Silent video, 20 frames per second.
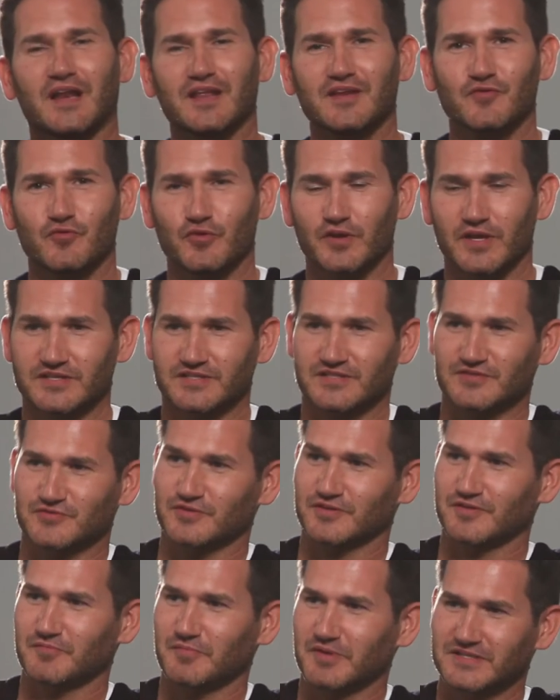didn't realize this was
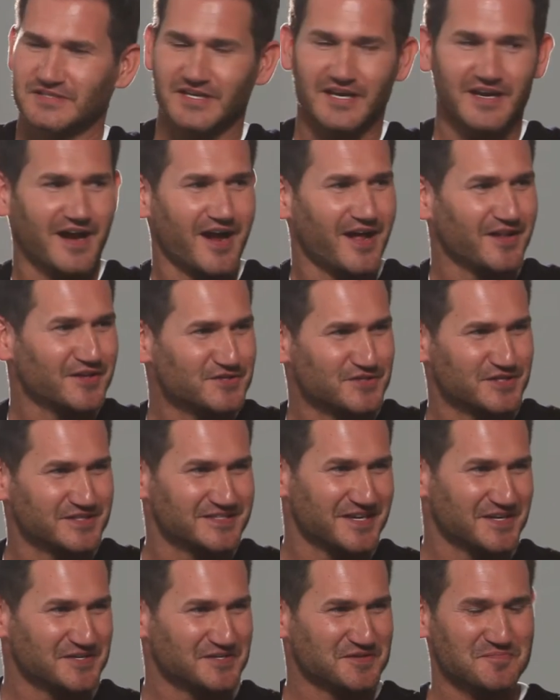going to be a psychology
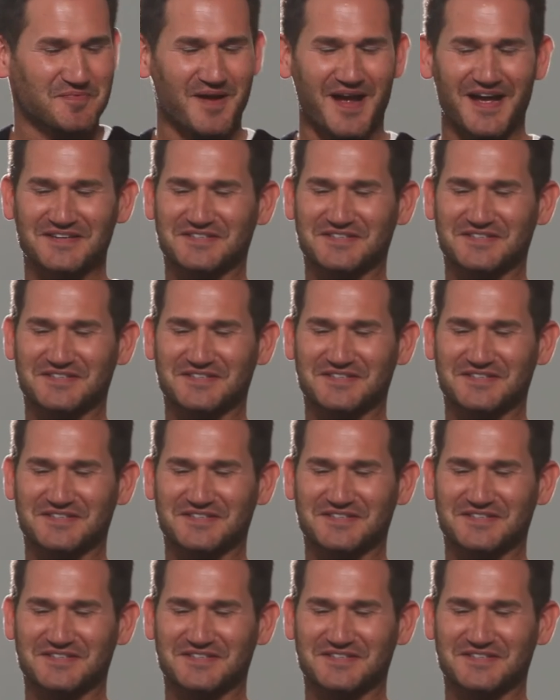session. God,